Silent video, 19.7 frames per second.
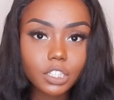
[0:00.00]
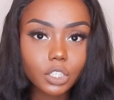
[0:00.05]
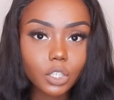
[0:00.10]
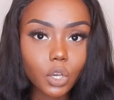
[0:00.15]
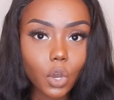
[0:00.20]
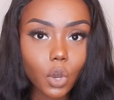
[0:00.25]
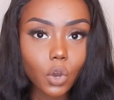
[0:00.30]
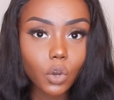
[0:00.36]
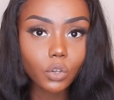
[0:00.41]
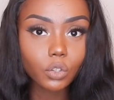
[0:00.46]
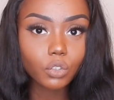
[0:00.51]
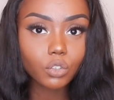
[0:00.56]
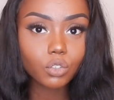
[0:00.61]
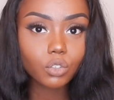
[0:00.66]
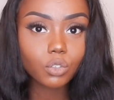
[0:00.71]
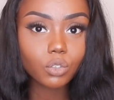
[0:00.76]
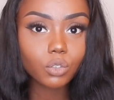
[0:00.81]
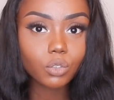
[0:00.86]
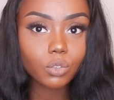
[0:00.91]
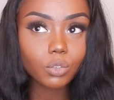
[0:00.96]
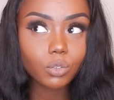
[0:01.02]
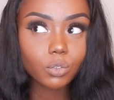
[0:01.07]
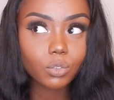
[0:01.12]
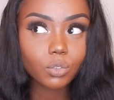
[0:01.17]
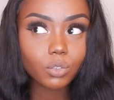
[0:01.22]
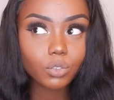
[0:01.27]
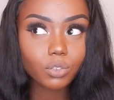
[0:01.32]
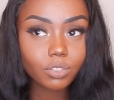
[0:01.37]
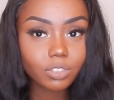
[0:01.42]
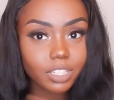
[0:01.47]
Let's go to
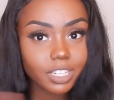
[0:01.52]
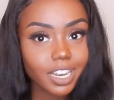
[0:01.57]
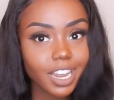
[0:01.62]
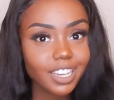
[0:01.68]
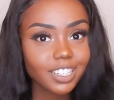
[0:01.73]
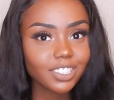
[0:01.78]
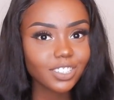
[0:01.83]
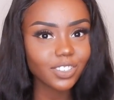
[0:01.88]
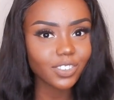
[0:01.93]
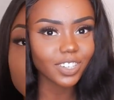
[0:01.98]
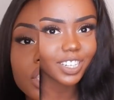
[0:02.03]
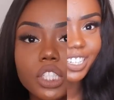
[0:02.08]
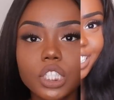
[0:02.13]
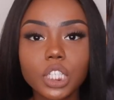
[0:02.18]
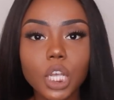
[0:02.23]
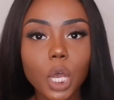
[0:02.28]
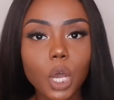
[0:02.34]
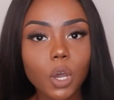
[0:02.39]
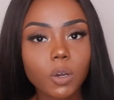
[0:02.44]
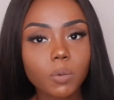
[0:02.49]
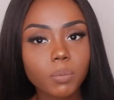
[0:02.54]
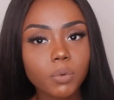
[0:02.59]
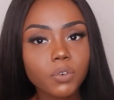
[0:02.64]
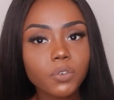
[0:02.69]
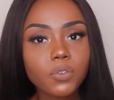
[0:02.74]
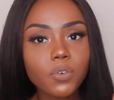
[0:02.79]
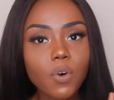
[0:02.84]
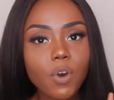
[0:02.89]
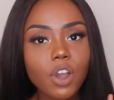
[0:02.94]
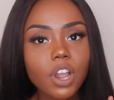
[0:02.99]
the next wig. So
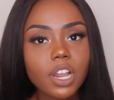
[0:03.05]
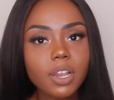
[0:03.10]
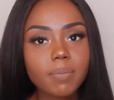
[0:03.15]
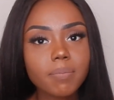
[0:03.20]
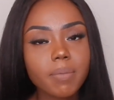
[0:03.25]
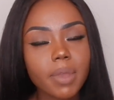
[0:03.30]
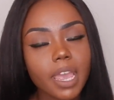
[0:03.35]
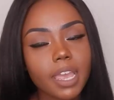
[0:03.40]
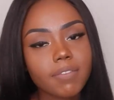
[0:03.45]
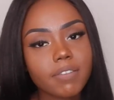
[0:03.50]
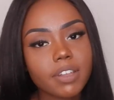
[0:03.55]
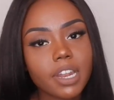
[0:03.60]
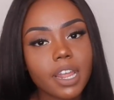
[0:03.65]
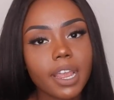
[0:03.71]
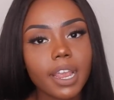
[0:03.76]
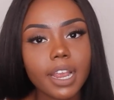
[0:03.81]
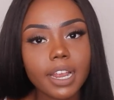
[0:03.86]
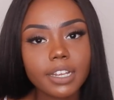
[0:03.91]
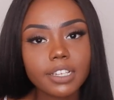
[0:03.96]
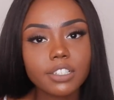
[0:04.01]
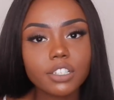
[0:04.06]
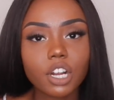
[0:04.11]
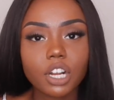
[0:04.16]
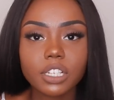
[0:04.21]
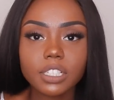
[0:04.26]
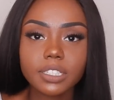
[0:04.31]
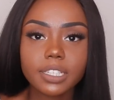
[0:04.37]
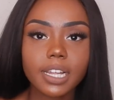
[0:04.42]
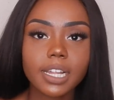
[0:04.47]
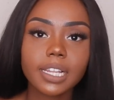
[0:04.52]
before Mayvenn hair
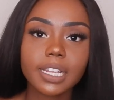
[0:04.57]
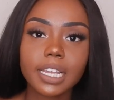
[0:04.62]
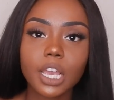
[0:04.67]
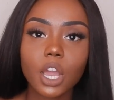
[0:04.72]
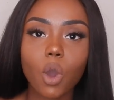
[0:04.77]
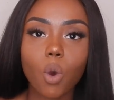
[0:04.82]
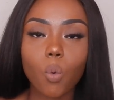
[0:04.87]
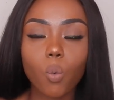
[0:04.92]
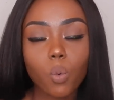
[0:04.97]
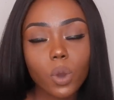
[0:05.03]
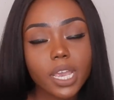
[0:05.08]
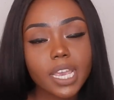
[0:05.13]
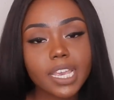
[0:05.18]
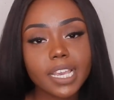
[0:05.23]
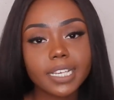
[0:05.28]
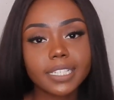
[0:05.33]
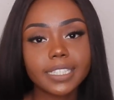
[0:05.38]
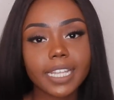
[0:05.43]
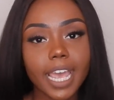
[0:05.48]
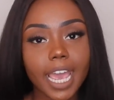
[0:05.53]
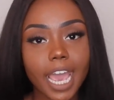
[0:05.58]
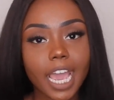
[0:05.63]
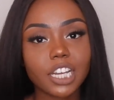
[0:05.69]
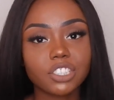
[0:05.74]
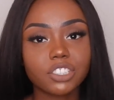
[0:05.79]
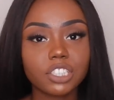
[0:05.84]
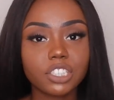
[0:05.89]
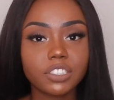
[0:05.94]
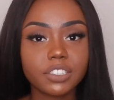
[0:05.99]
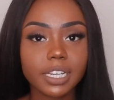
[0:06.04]
started selling wigs, they
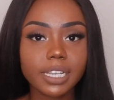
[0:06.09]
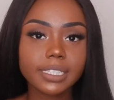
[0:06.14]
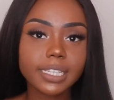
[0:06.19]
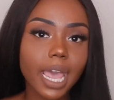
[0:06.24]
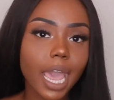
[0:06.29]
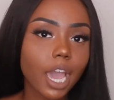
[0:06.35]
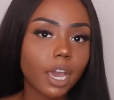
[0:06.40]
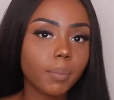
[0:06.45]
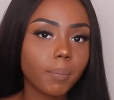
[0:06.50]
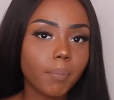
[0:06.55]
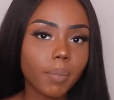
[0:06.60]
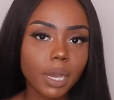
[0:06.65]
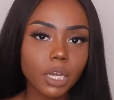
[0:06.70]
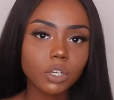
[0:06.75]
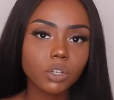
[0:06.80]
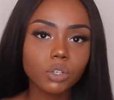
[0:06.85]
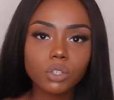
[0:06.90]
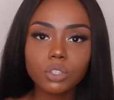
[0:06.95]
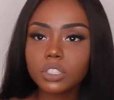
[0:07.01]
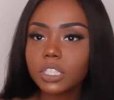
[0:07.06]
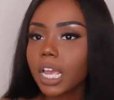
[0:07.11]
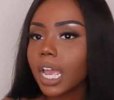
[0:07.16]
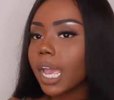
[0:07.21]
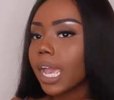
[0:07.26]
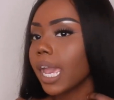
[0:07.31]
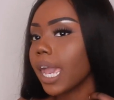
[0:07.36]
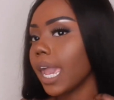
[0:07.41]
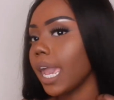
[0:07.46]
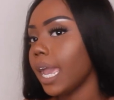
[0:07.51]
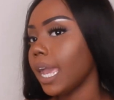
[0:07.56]
actually just had bundles,
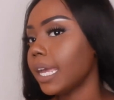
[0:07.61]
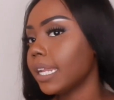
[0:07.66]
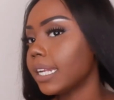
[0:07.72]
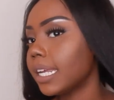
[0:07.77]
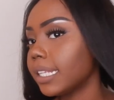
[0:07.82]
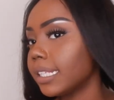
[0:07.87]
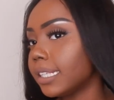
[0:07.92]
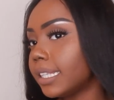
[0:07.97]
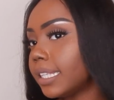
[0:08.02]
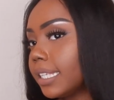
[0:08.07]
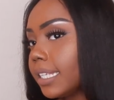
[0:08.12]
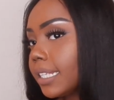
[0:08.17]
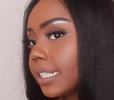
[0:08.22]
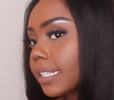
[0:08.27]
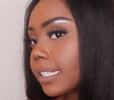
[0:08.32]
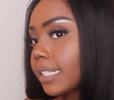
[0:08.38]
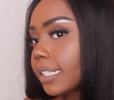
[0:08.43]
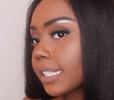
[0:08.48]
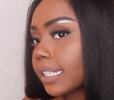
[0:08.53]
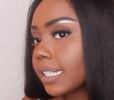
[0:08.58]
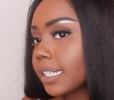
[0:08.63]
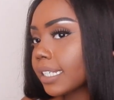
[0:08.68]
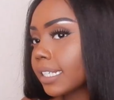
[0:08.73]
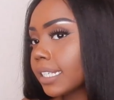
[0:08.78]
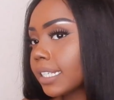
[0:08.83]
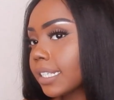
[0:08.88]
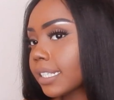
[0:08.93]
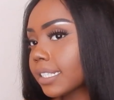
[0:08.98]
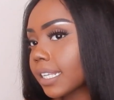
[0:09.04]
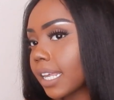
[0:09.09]
and this
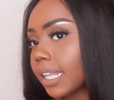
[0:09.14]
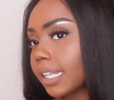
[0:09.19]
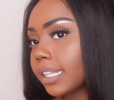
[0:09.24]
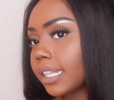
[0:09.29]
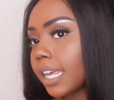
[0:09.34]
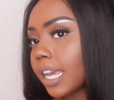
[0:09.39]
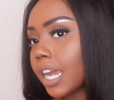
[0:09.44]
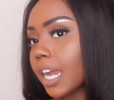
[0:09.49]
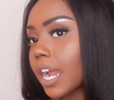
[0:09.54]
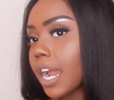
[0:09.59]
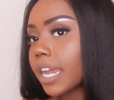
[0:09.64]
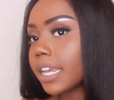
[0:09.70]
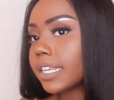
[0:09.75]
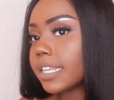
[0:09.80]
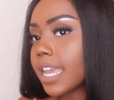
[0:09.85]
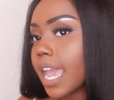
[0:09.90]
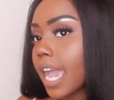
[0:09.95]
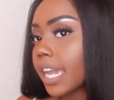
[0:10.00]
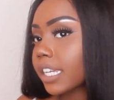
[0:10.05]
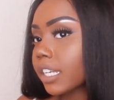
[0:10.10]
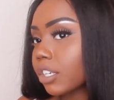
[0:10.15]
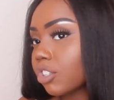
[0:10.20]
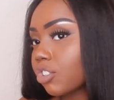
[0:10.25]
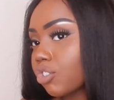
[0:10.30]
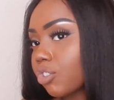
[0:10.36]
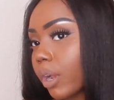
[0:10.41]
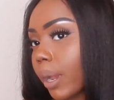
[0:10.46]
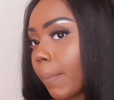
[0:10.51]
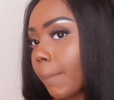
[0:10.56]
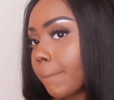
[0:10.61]
is their Yaki
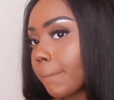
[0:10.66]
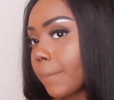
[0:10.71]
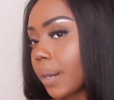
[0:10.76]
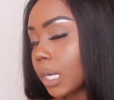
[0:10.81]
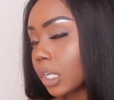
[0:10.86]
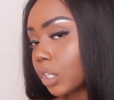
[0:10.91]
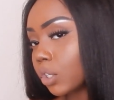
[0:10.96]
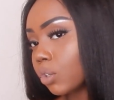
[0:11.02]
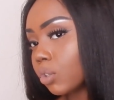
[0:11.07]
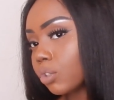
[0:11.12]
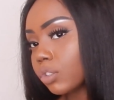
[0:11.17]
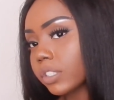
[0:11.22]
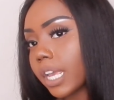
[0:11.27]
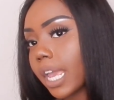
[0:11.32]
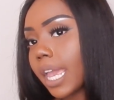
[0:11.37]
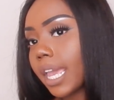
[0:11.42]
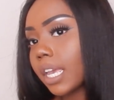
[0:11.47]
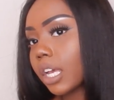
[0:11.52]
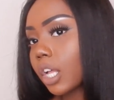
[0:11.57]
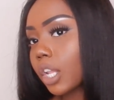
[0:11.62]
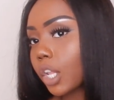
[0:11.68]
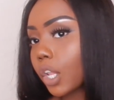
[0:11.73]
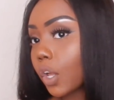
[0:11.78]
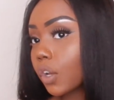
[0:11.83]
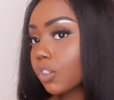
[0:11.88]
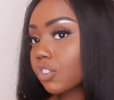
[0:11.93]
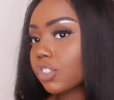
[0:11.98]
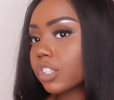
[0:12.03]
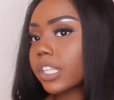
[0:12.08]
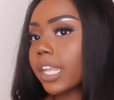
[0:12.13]
Straight bundles and
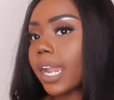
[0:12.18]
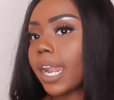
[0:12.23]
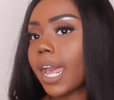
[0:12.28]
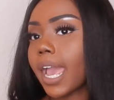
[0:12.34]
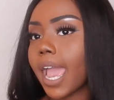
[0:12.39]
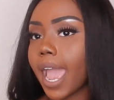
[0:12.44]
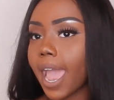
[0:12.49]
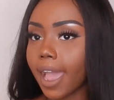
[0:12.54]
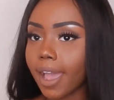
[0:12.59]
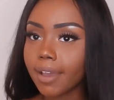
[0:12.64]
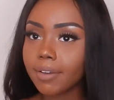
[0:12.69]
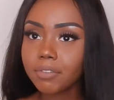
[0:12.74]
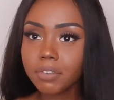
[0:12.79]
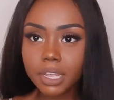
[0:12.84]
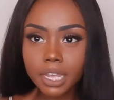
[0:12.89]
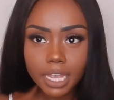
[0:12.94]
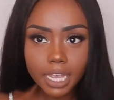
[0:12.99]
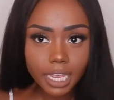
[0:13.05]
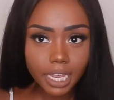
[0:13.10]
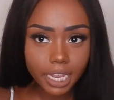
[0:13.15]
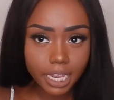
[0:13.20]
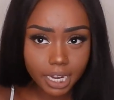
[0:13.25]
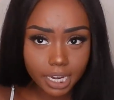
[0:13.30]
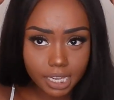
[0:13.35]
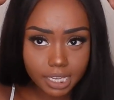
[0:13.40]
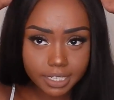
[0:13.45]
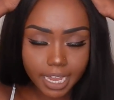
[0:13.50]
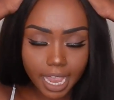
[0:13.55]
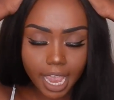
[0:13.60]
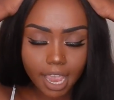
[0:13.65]
closure that I have. It
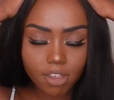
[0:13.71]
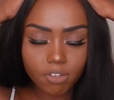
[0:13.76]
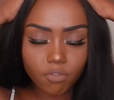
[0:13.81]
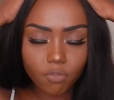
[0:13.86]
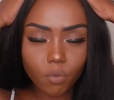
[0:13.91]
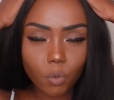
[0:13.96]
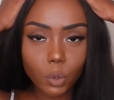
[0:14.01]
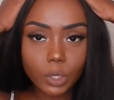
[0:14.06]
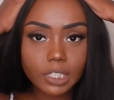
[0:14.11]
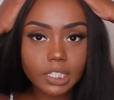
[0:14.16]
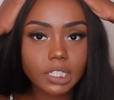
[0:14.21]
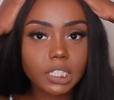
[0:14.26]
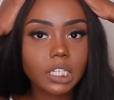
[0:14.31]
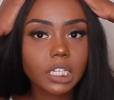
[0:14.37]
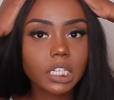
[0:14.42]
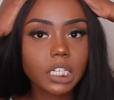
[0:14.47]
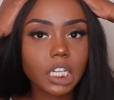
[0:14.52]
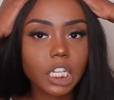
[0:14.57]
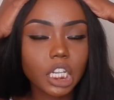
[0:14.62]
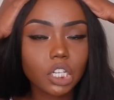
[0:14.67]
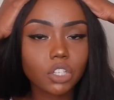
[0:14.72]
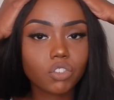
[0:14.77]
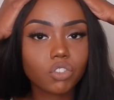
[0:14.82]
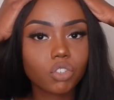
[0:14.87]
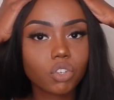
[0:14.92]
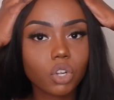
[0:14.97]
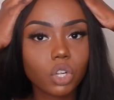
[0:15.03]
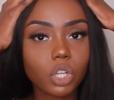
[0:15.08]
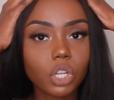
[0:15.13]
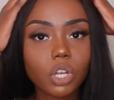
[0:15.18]
is a fourteen
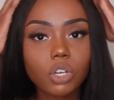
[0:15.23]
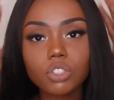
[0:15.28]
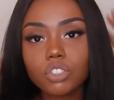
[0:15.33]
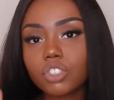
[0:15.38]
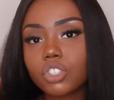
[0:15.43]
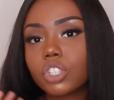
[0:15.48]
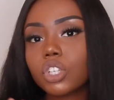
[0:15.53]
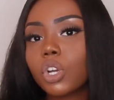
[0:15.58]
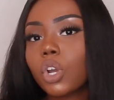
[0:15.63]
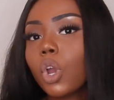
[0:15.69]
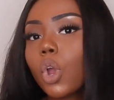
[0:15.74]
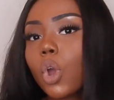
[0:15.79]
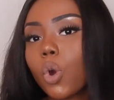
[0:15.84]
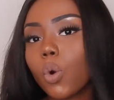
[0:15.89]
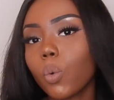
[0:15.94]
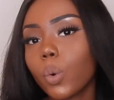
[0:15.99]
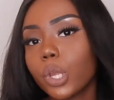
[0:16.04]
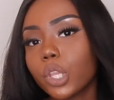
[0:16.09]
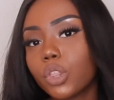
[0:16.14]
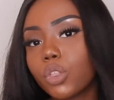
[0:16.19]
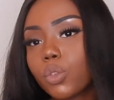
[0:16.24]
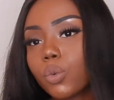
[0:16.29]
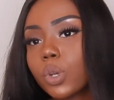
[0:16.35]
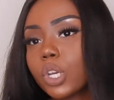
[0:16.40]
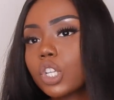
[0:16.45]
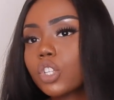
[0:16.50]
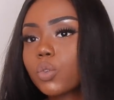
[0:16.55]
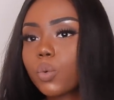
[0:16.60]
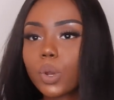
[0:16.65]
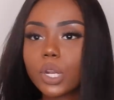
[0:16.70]
inch closure with
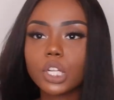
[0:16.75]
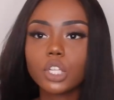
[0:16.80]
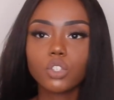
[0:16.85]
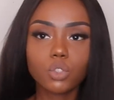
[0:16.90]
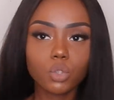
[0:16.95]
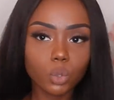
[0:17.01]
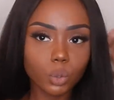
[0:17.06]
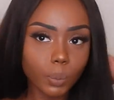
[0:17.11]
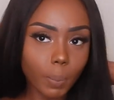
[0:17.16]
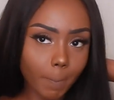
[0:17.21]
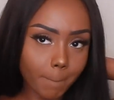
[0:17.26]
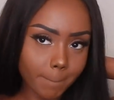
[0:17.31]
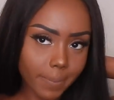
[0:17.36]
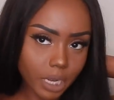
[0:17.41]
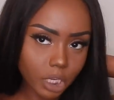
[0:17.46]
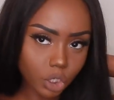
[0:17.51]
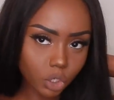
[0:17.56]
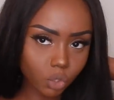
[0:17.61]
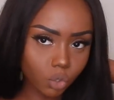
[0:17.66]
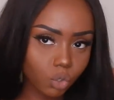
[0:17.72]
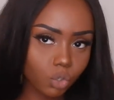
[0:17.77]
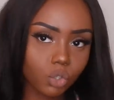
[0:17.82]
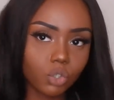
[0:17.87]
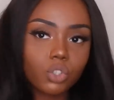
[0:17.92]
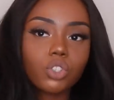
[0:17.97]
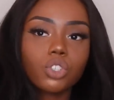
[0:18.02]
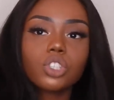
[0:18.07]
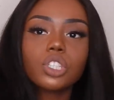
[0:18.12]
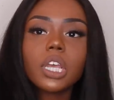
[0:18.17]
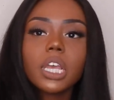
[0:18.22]
three twenty-two
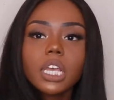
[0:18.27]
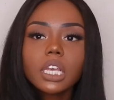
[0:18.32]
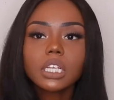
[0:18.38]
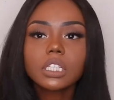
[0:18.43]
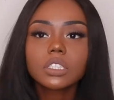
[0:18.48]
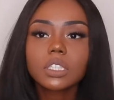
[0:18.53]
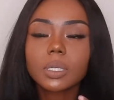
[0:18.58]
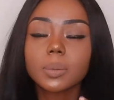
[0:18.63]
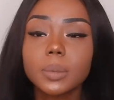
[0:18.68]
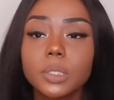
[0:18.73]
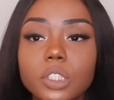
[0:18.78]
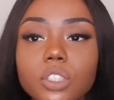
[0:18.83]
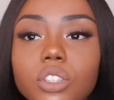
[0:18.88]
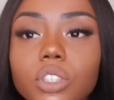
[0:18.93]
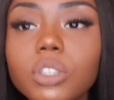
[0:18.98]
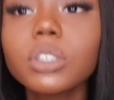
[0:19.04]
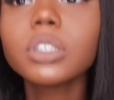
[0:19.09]
bundles. So let me show